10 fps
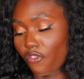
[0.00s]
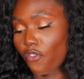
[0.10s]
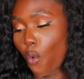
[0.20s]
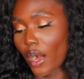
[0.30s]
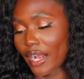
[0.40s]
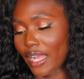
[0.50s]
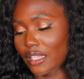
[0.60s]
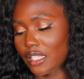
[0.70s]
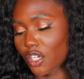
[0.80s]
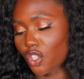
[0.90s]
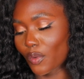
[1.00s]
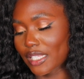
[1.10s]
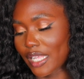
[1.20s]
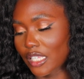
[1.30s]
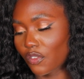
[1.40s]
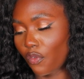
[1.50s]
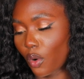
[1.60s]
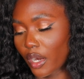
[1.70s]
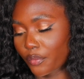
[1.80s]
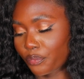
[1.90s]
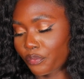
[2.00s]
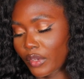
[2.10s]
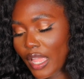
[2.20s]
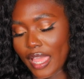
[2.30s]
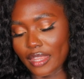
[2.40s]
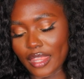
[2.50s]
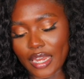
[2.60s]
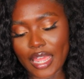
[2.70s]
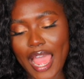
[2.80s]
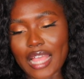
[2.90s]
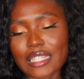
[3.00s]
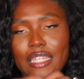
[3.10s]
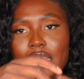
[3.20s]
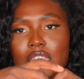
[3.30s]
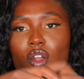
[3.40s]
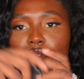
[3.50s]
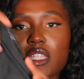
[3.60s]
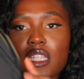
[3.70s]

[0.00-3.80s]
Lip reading: 4. I got this in a US size 4, and then it has like the silver